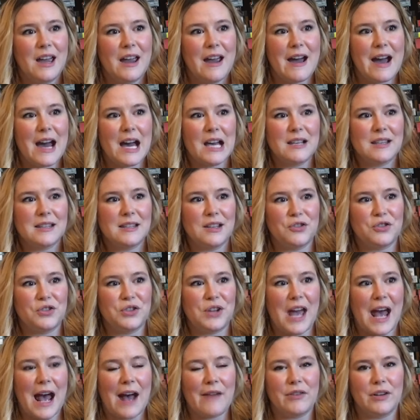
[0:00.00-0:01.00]
as such an
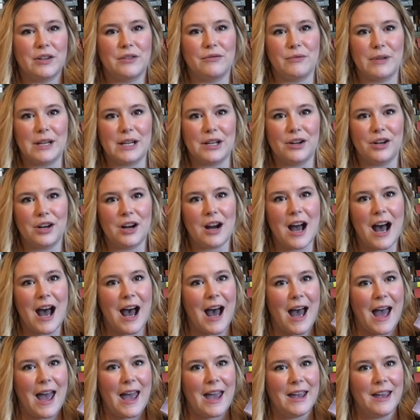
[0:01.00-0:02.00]
avid reader,
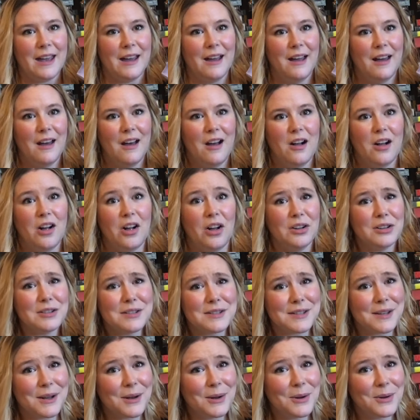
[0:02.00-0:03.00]
I
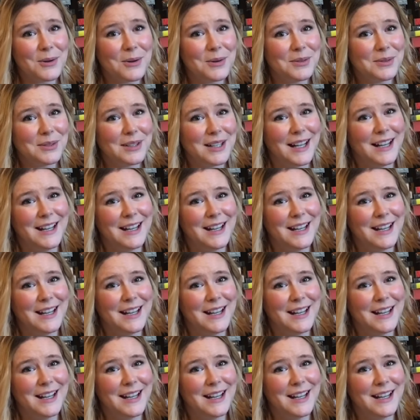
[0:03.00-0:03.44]
also